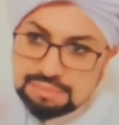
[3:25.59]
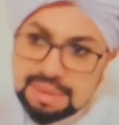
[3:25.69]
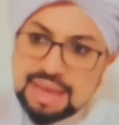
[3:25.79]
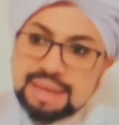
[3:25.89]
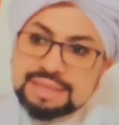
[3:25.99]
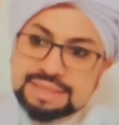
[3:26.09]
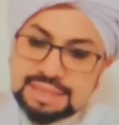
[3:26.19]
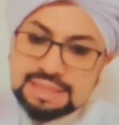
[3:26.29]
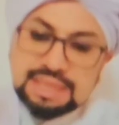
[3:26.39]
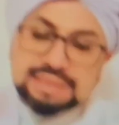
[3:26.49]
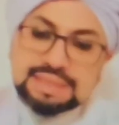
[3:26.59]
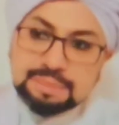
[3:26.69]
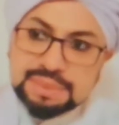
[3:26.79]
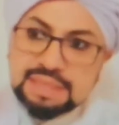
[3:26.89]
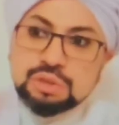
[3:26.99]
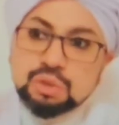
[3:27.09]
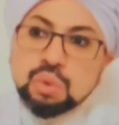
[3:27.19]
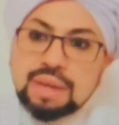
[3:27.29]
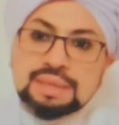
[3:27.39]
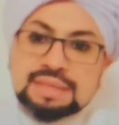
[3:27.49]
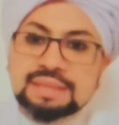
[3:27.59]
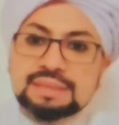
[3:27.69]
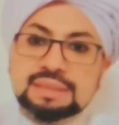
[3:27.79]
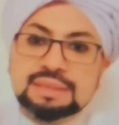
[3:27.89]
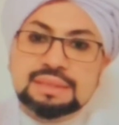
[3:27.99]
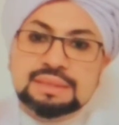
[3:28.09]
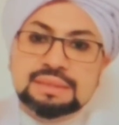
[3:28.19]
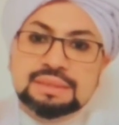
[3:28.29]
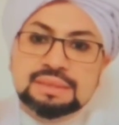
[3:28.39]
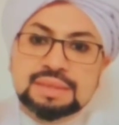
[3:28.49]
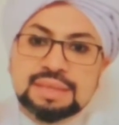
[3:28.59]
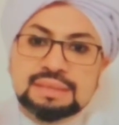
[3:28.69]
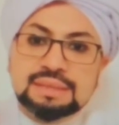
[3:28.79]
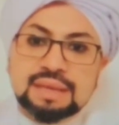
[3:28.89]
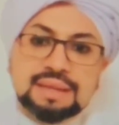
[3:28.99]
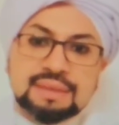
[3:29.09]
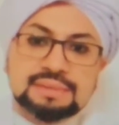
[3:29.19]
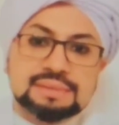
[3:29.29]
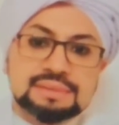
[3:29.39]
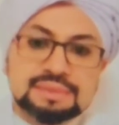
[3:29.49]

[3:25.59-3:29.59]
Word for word: man and this nasab did do and this, this and that.